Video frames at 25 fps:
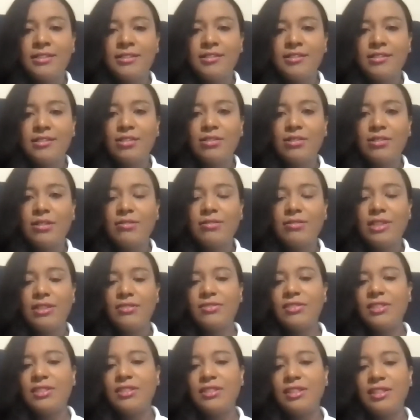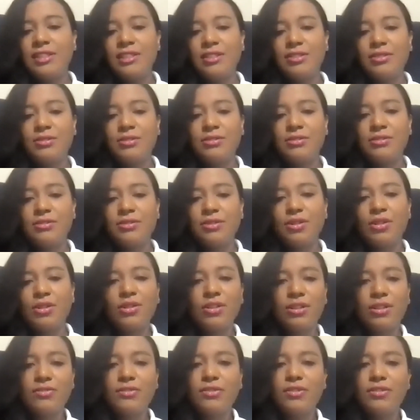So I'll definitely use
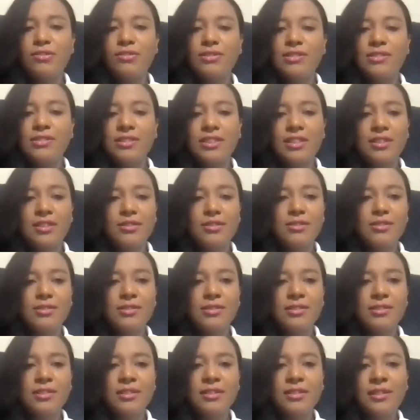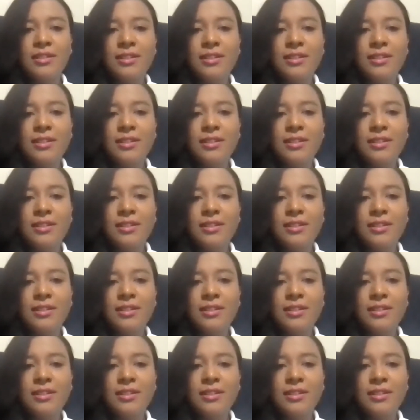all of those skills